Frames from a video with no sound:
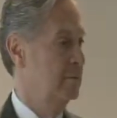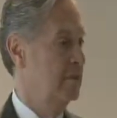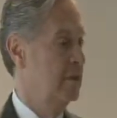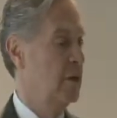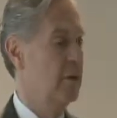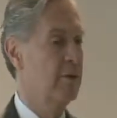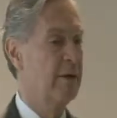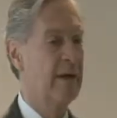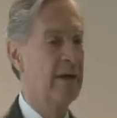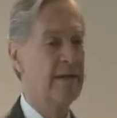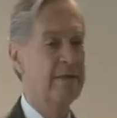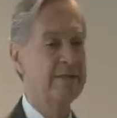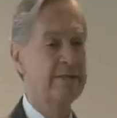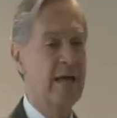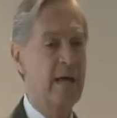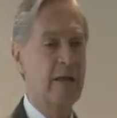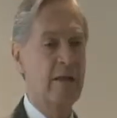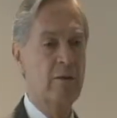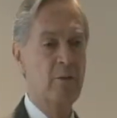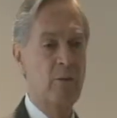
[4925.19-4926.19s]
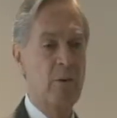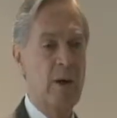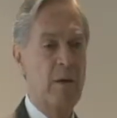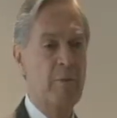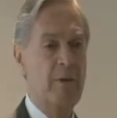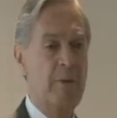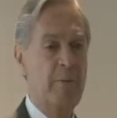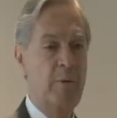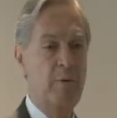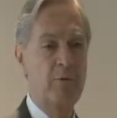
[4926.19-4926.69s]
How can I decide
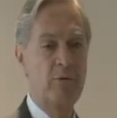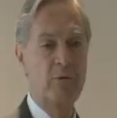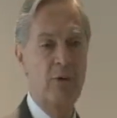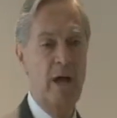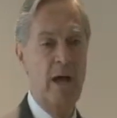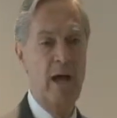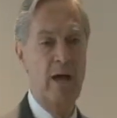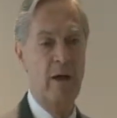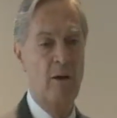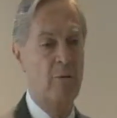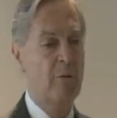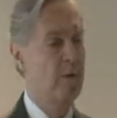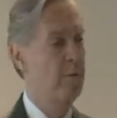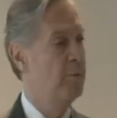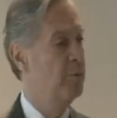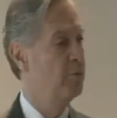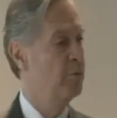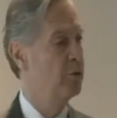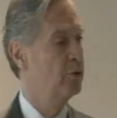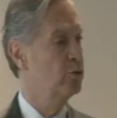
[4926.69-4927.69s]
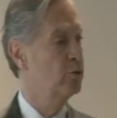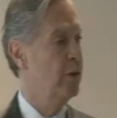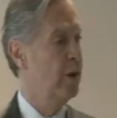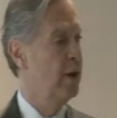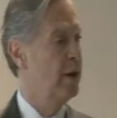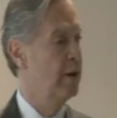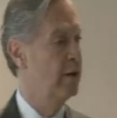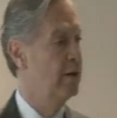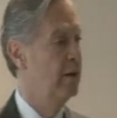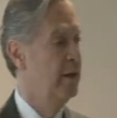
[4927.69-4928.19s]
how many people to hire, how many people not to
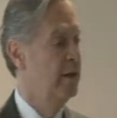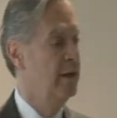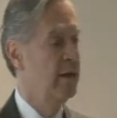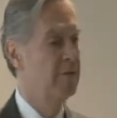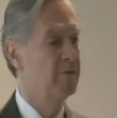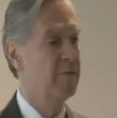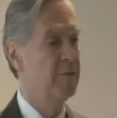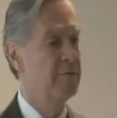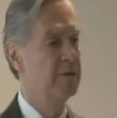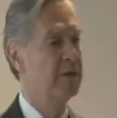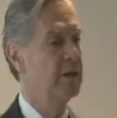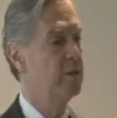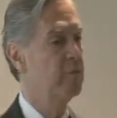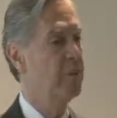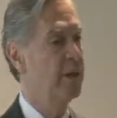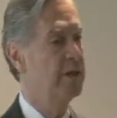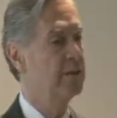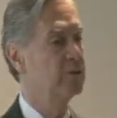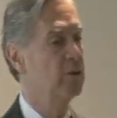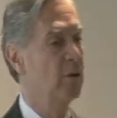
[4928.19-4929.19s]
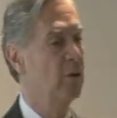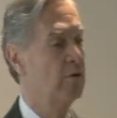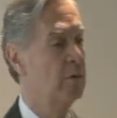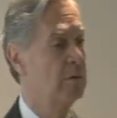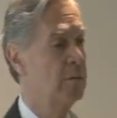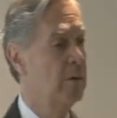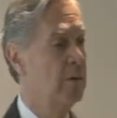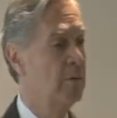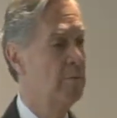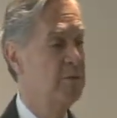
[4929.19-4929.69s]
hire? If everything depends
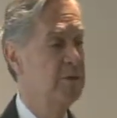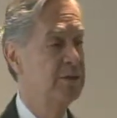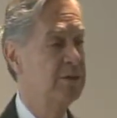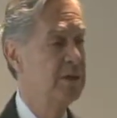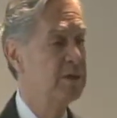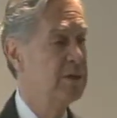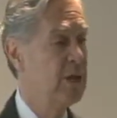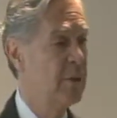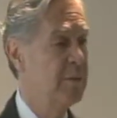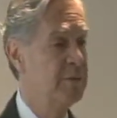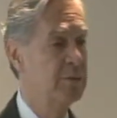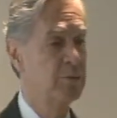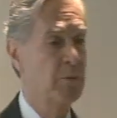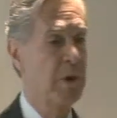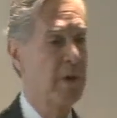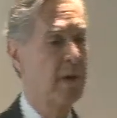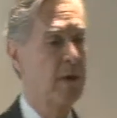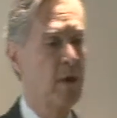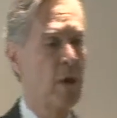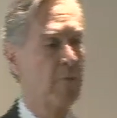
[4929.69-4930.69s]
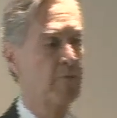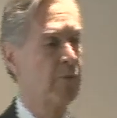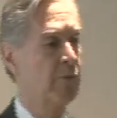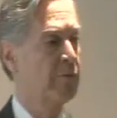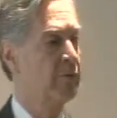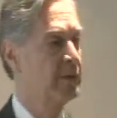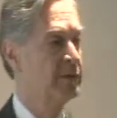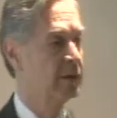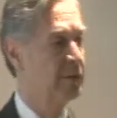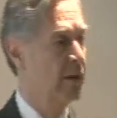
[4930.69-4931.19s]
on Mr. Chavez waking up
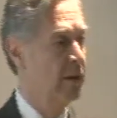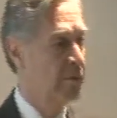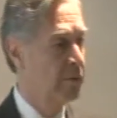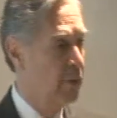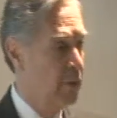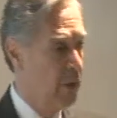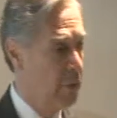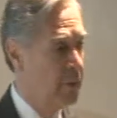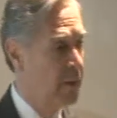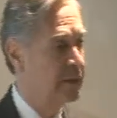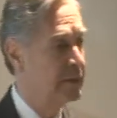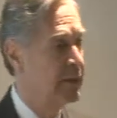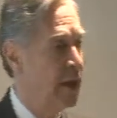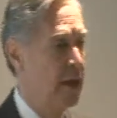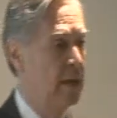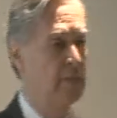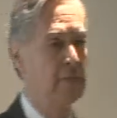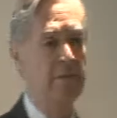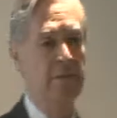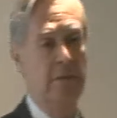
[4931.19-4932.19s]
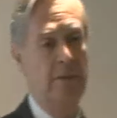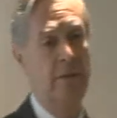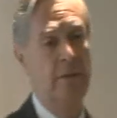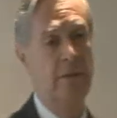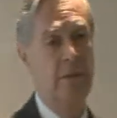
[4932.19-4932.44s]
from his dead thumb and saying,